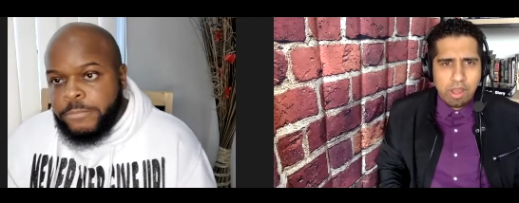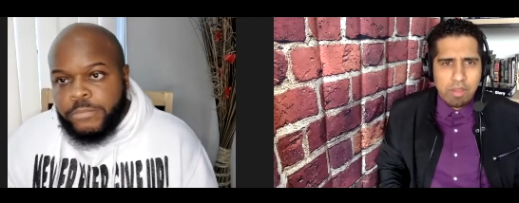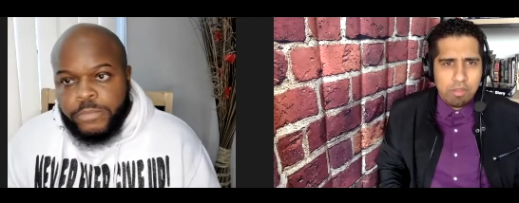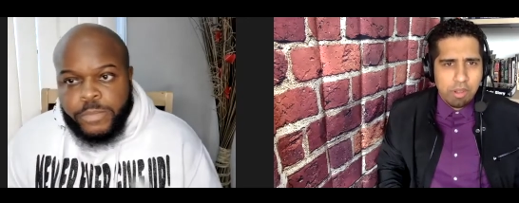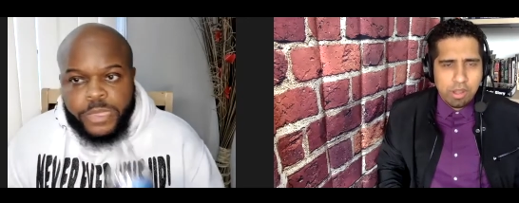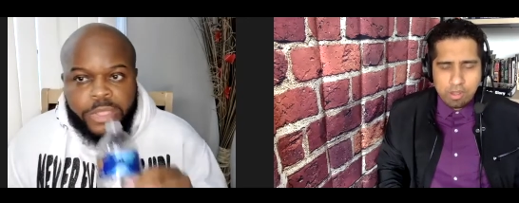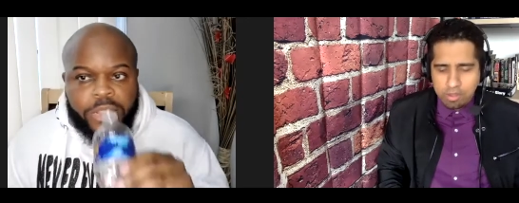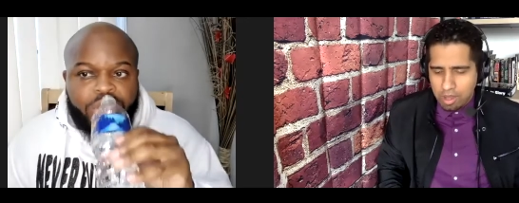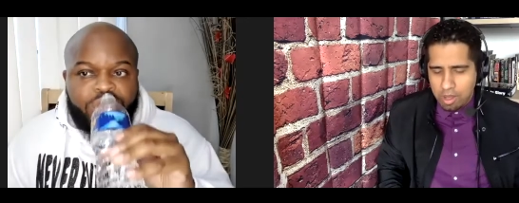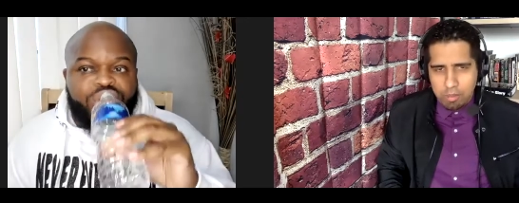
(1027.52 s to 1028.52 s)
Speaker 1: Yeah,
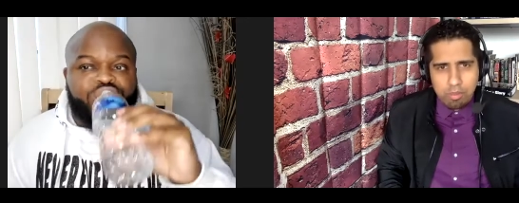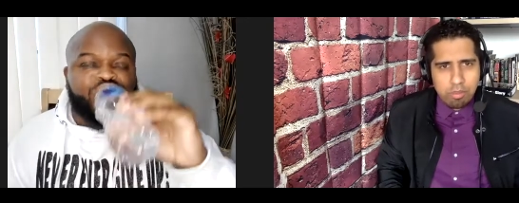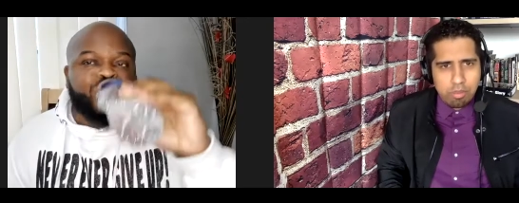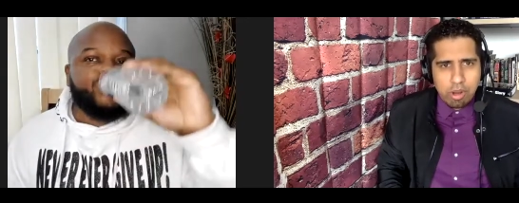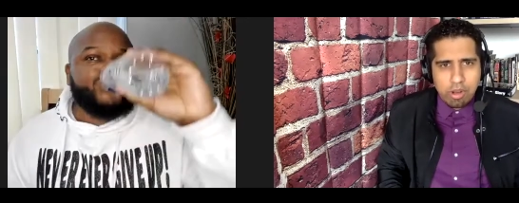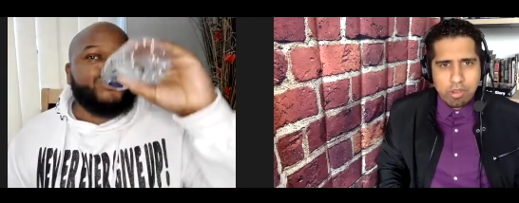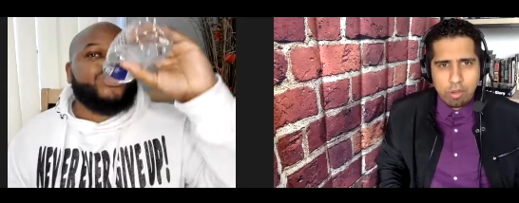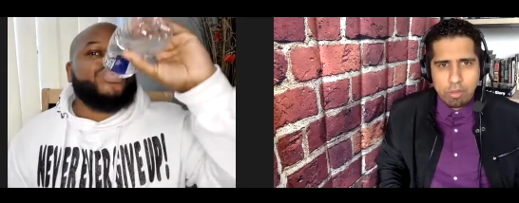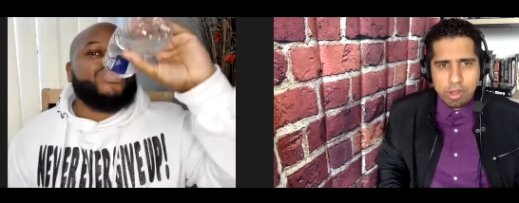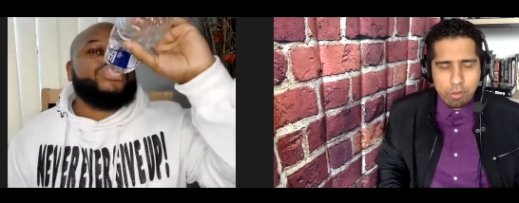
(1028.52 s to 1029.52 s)
Philly's uh, brought us
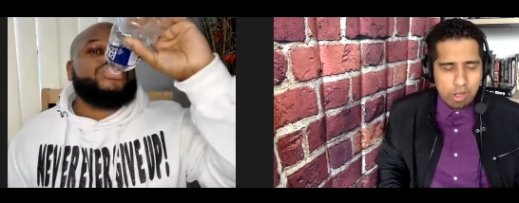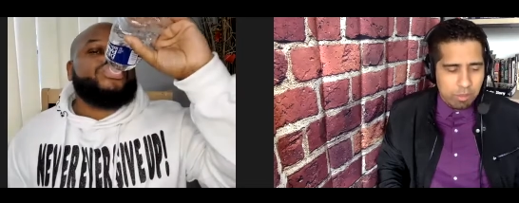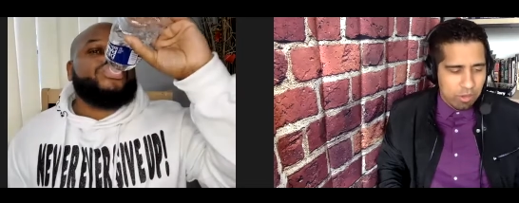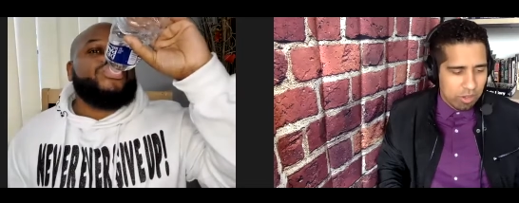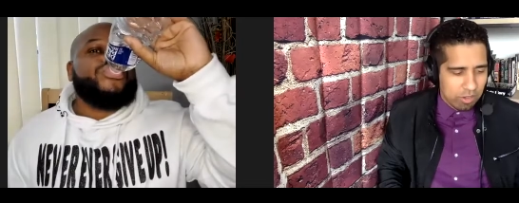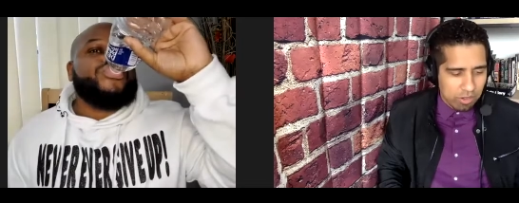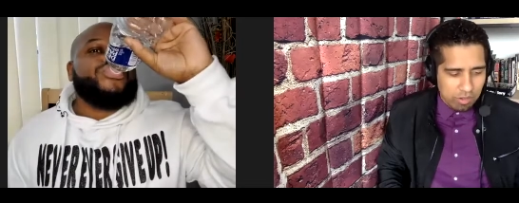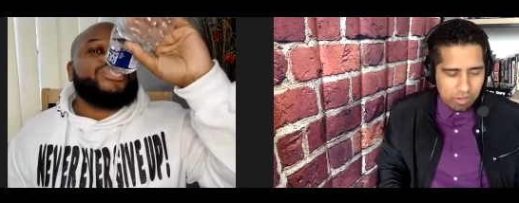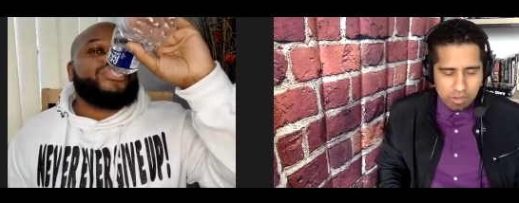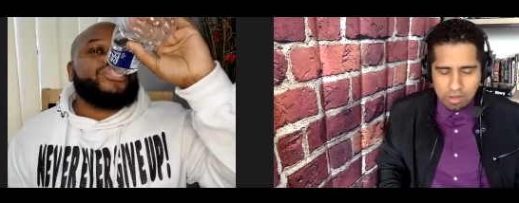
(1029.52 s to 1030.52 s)
so many great
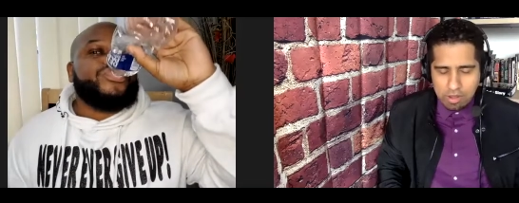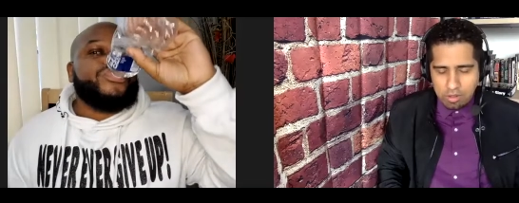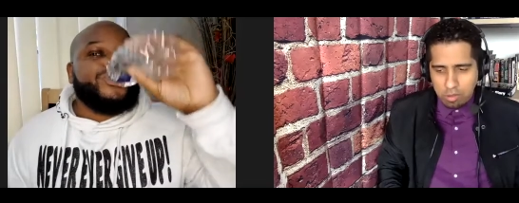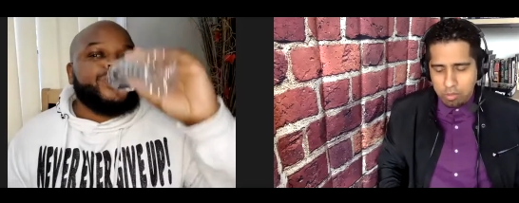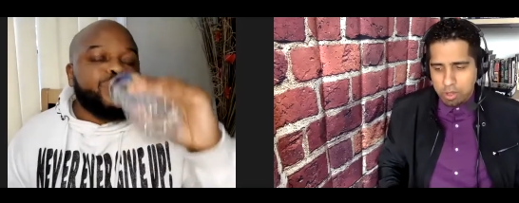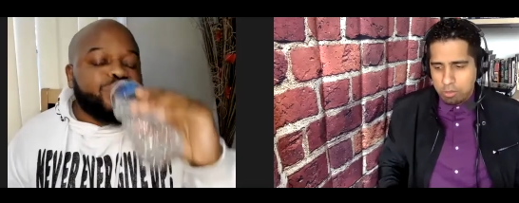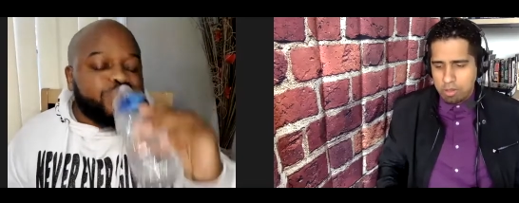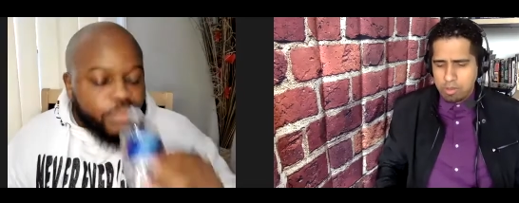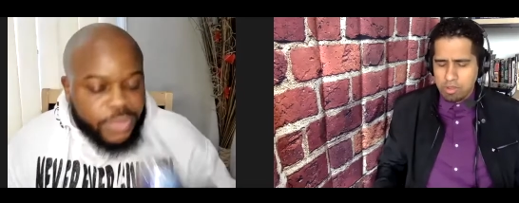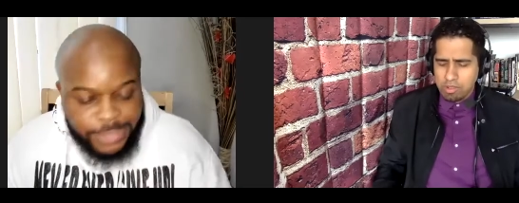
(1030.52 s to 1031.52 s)
musicians, so many
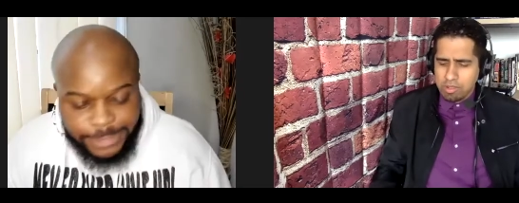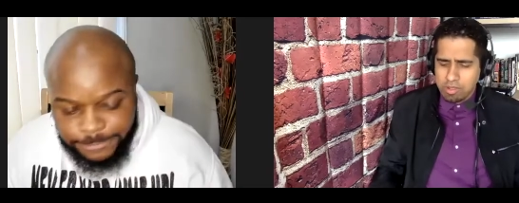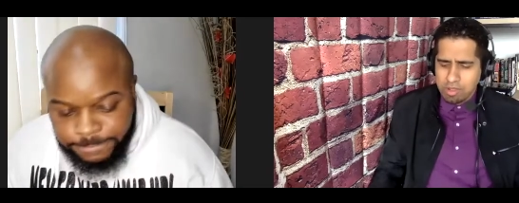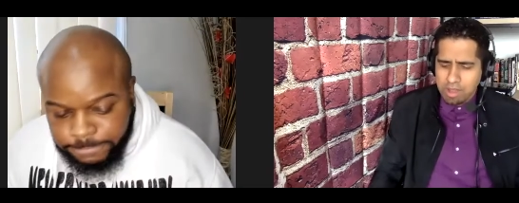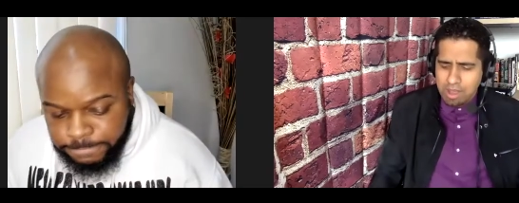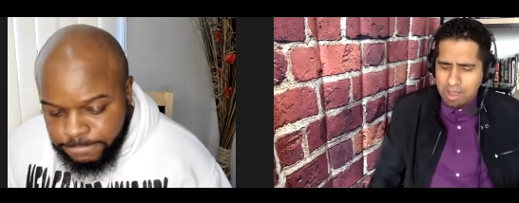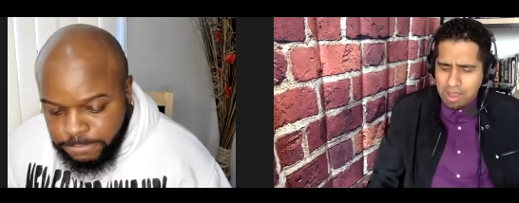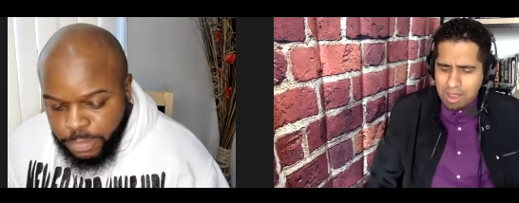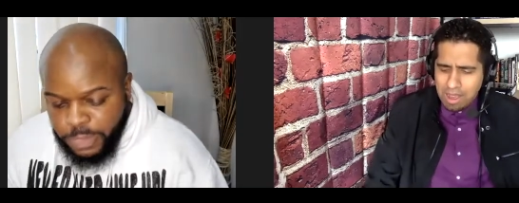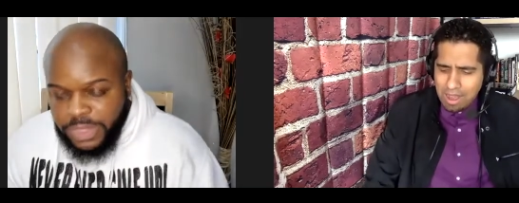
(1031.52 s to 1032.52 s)
great musicians.
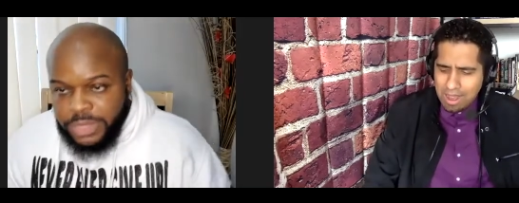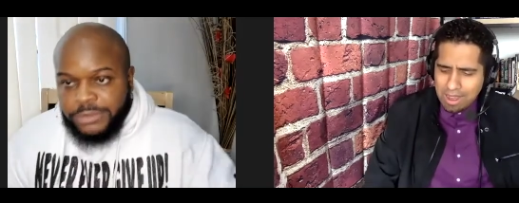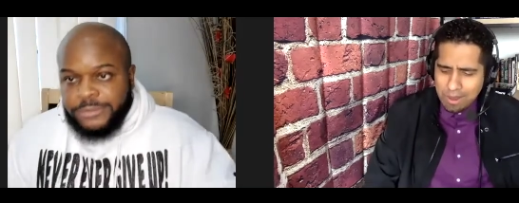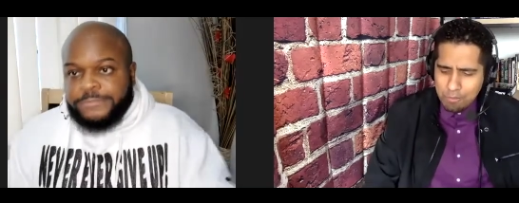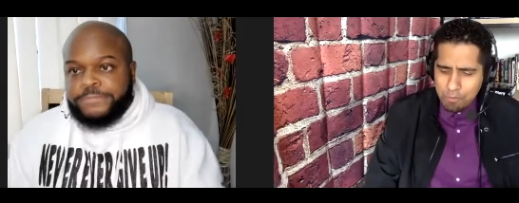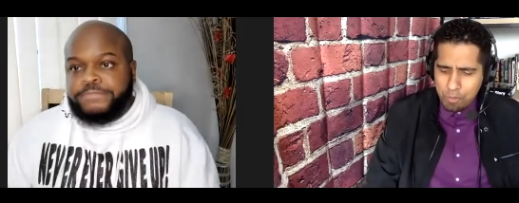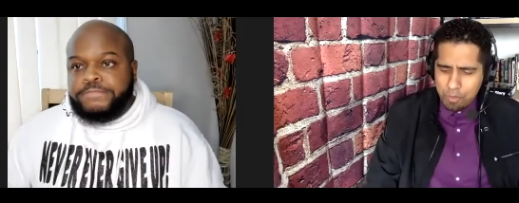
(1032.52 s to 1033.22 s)
Uh,